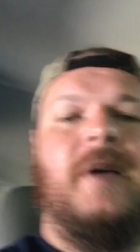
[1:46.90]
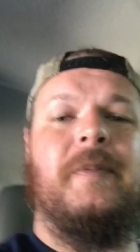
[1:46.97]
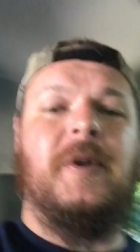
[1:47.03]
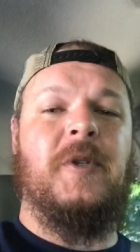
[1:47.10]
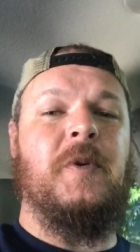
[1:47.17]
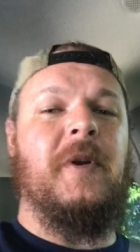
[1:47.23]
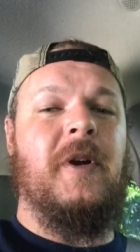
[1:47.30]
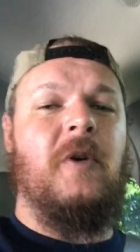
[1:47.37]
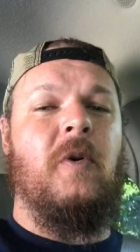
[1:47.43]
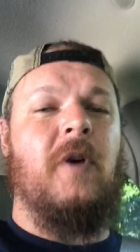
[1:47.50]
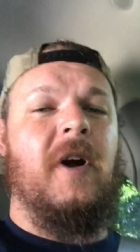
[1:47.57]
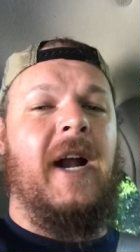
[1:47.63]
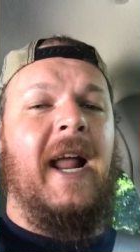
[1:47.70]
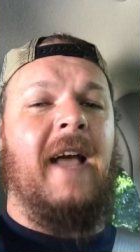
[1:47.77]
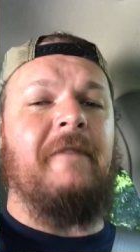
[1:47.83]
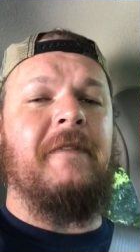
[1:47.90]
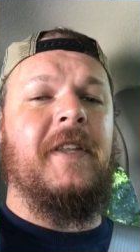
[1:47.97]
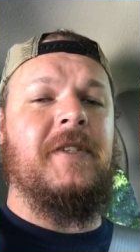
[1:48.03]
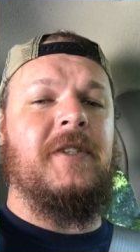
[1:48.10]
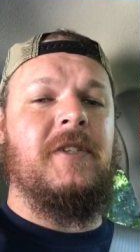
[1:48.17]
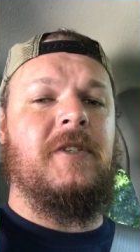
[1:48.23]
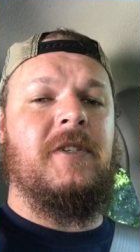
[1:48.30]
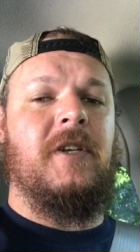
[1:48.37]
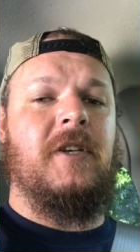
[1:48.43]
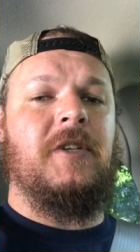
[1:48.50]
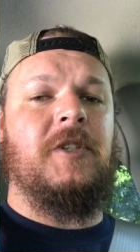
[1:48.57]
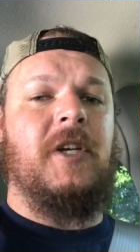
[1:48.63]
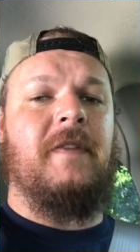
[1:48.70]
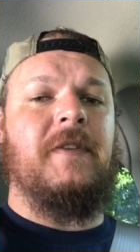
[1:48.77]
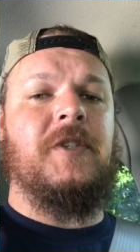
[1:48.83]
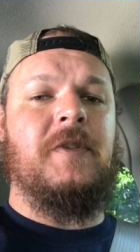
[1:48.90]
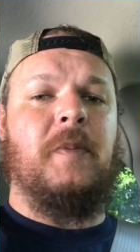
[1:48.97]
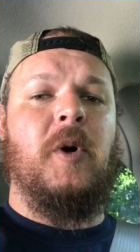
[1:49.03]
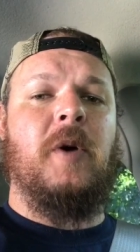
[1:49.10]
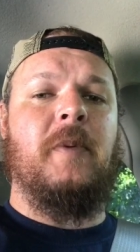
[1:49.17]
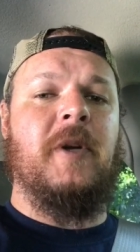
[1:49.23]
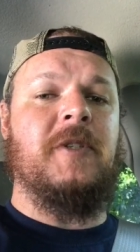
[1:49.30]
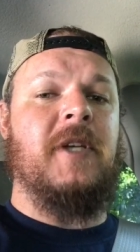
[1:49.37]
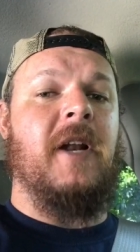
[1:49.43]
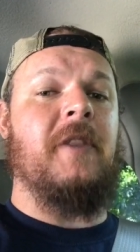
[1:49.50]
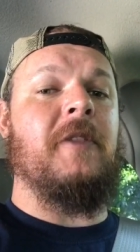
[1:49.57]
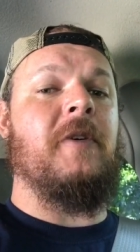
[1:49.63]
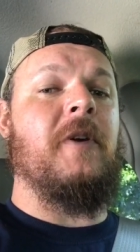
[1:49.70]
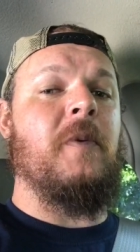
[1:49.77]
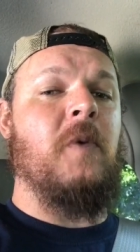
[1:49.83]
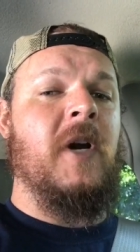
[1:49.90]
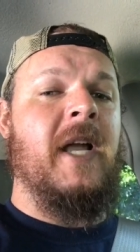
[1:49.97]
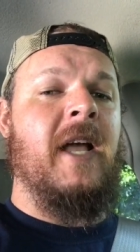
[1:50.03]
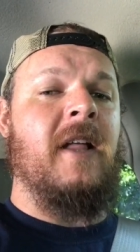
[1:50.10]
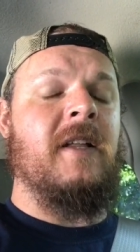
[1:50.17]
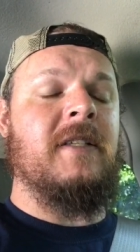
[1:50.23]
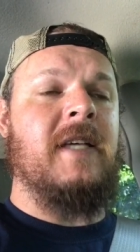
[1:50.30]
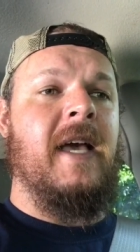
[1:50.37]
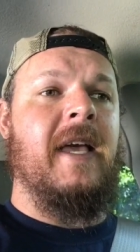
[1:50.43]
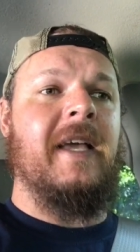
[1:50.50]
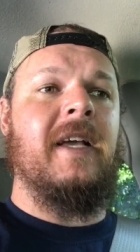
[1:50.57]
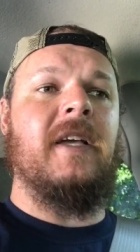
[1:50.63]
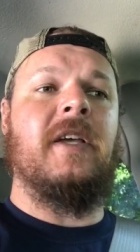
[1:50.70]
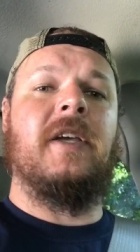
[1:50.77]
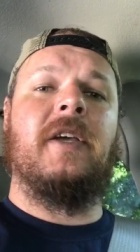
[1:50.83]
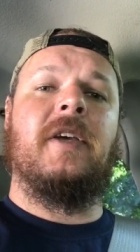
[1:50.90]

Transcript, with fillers: I'm between a quarter and a half. This is a Chevy Suburban, it's got a 31 gallon tank,